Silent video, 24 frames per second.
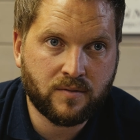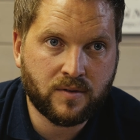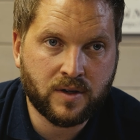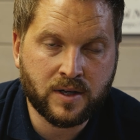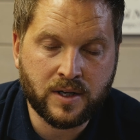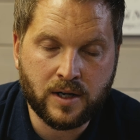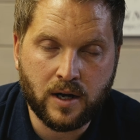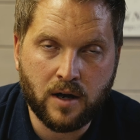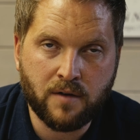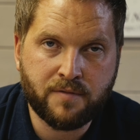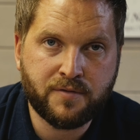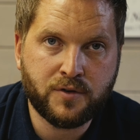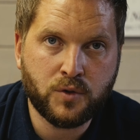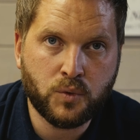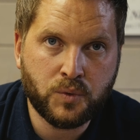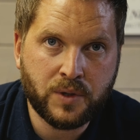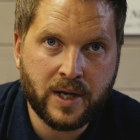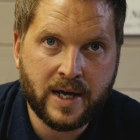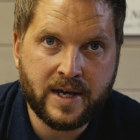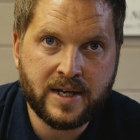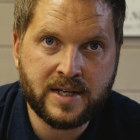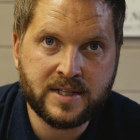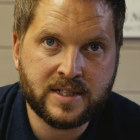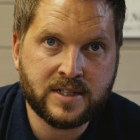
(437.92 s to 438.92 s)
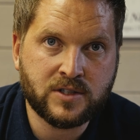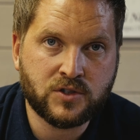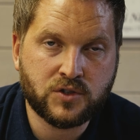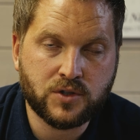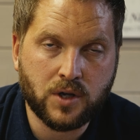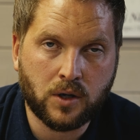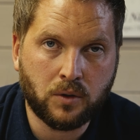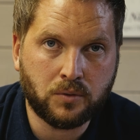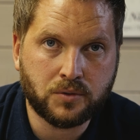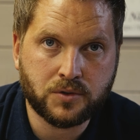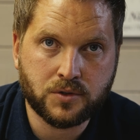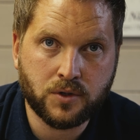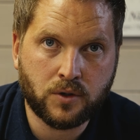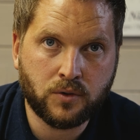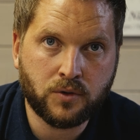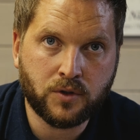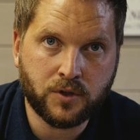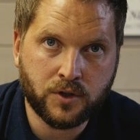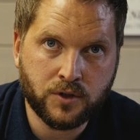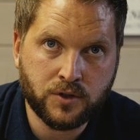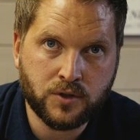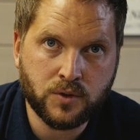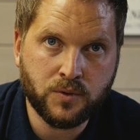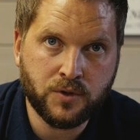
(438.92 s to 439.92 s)
you know, a few days in salt's not
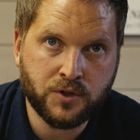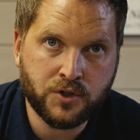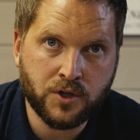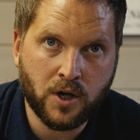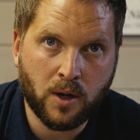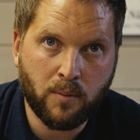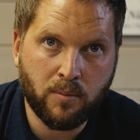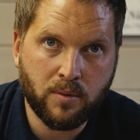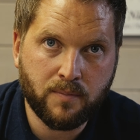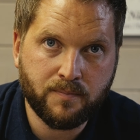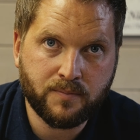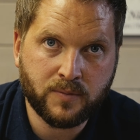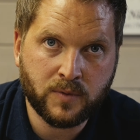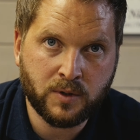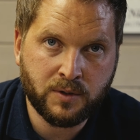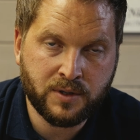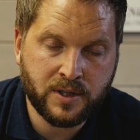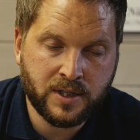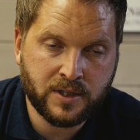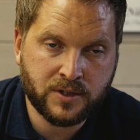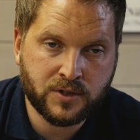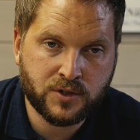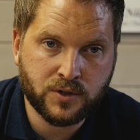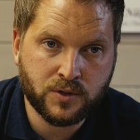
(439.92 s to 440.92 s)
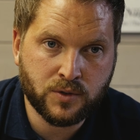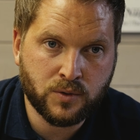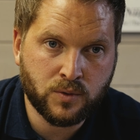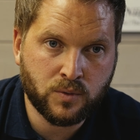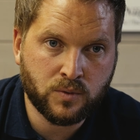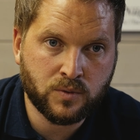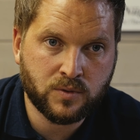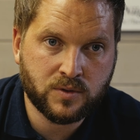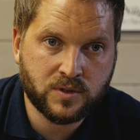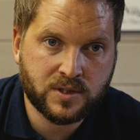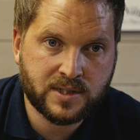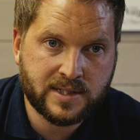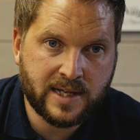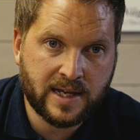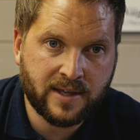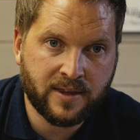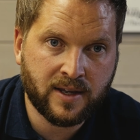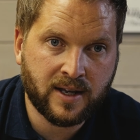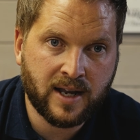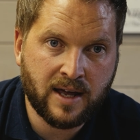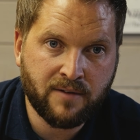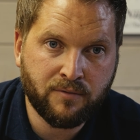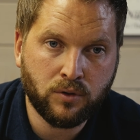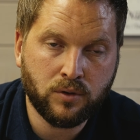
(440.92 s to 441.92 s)
going to do the job. You need to set
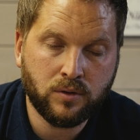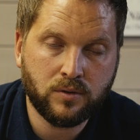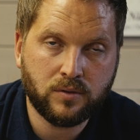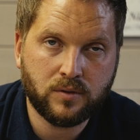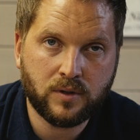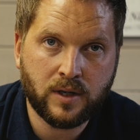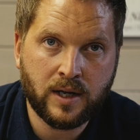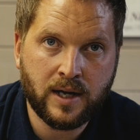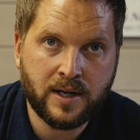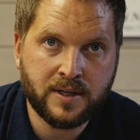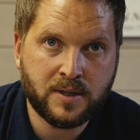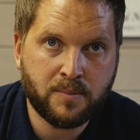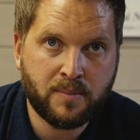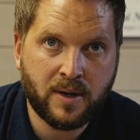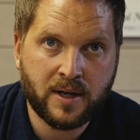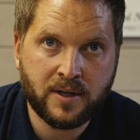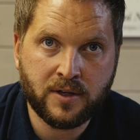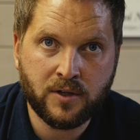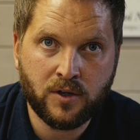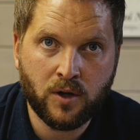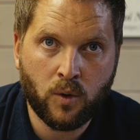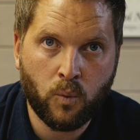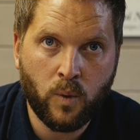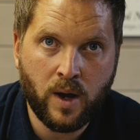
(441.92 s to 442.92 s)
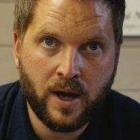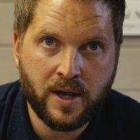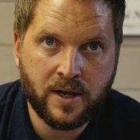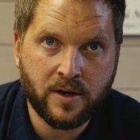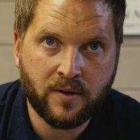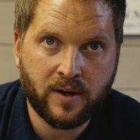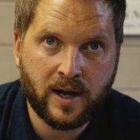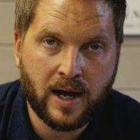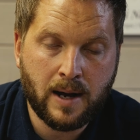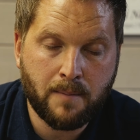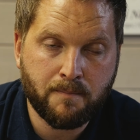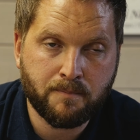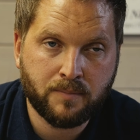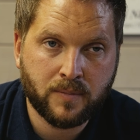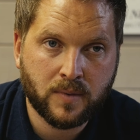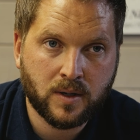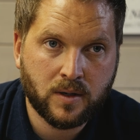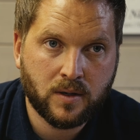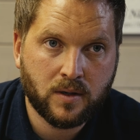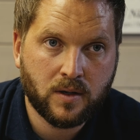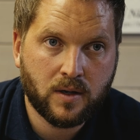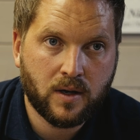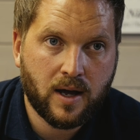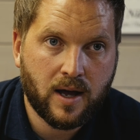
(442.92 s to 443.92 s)
the level depending on where you're at.
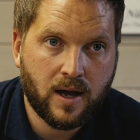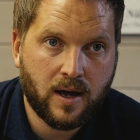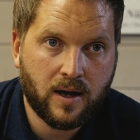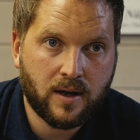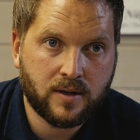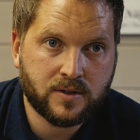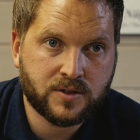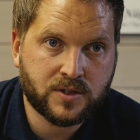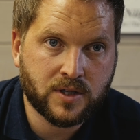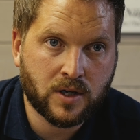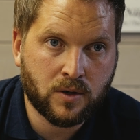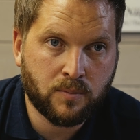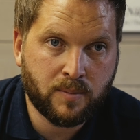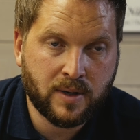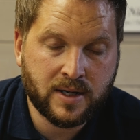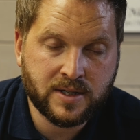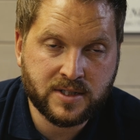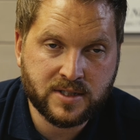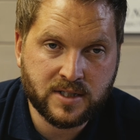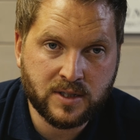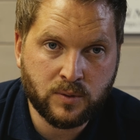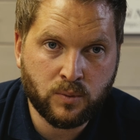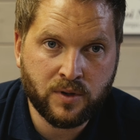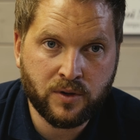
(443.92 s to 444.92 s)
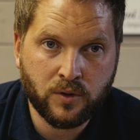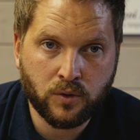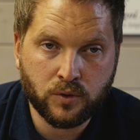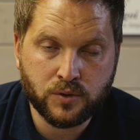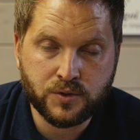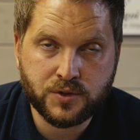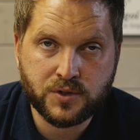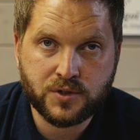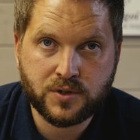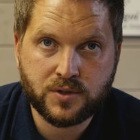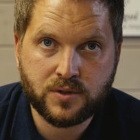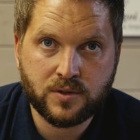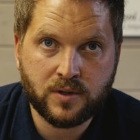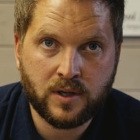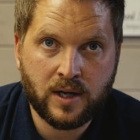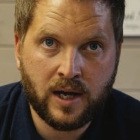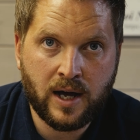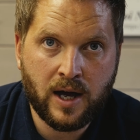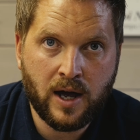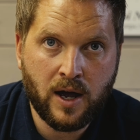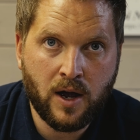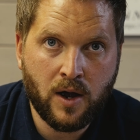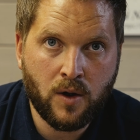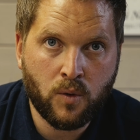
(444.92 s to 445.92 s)
So basically with us,
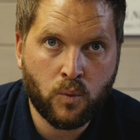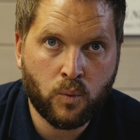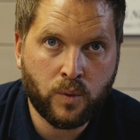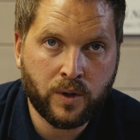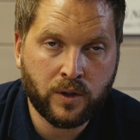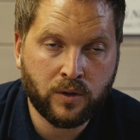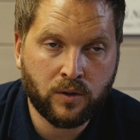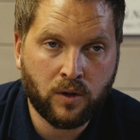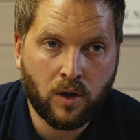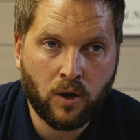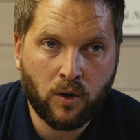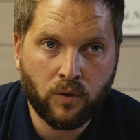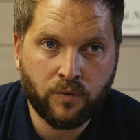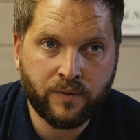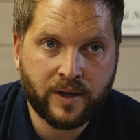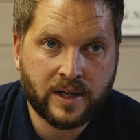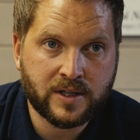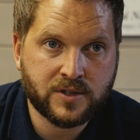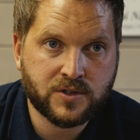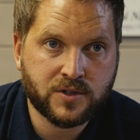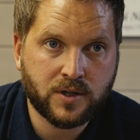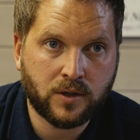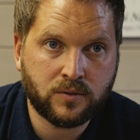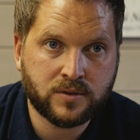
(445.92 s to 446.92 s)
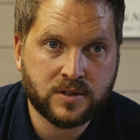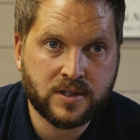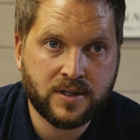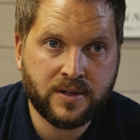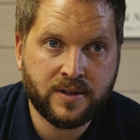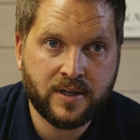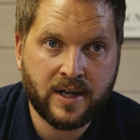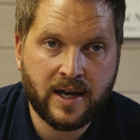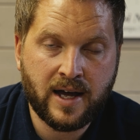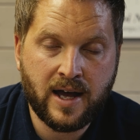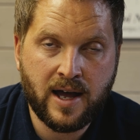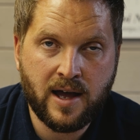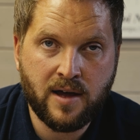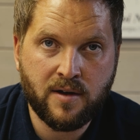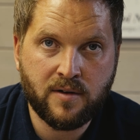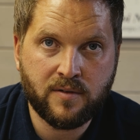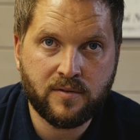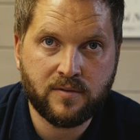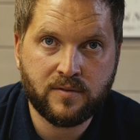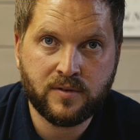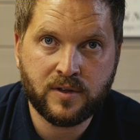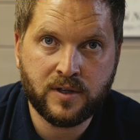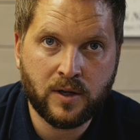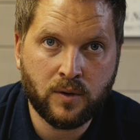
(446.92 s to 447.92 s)
we'll hold that salt in there,
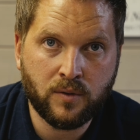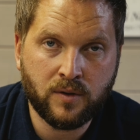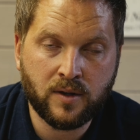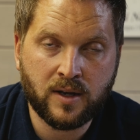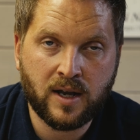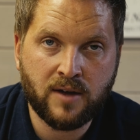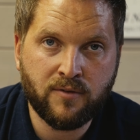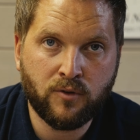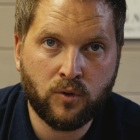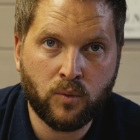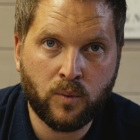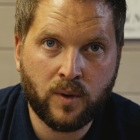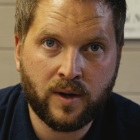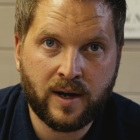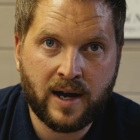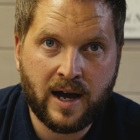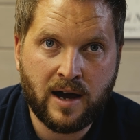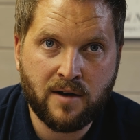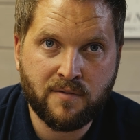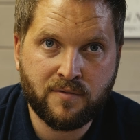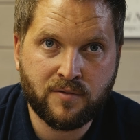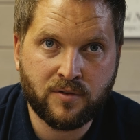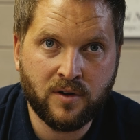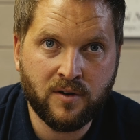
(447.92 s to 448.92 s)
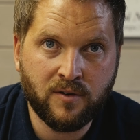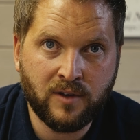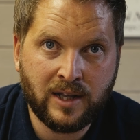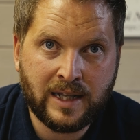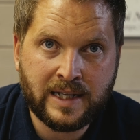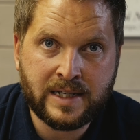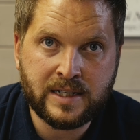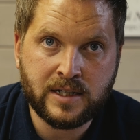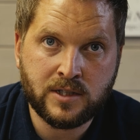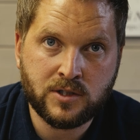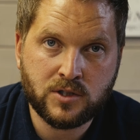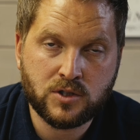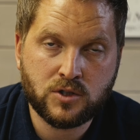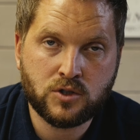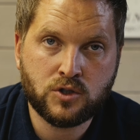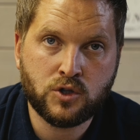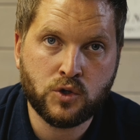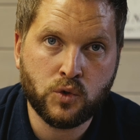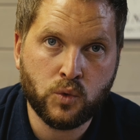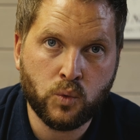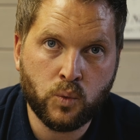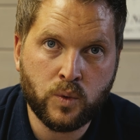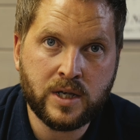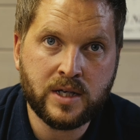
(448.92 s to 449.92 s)
you know, at the level we're at for at least
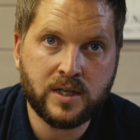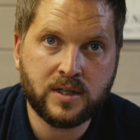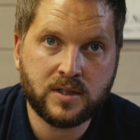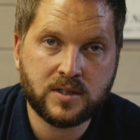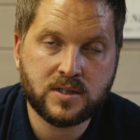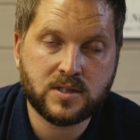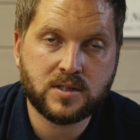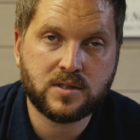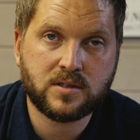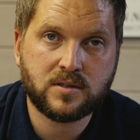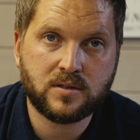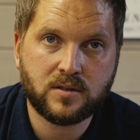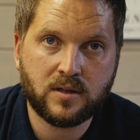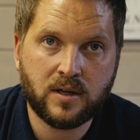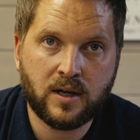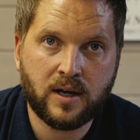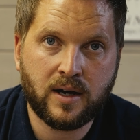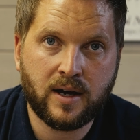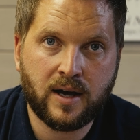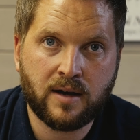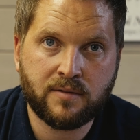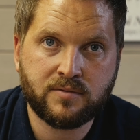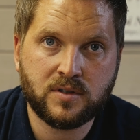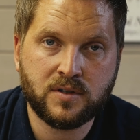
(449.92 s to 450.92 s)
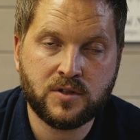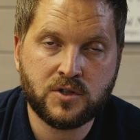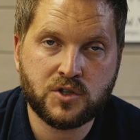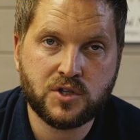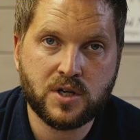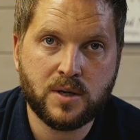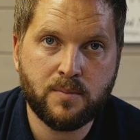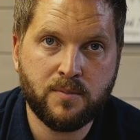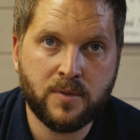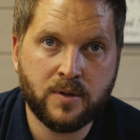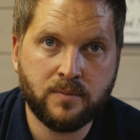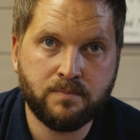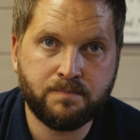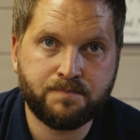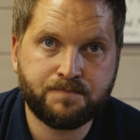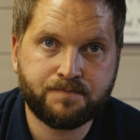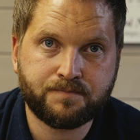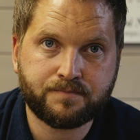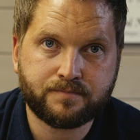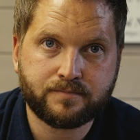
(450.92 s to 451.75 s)
2 weeks after the shipment.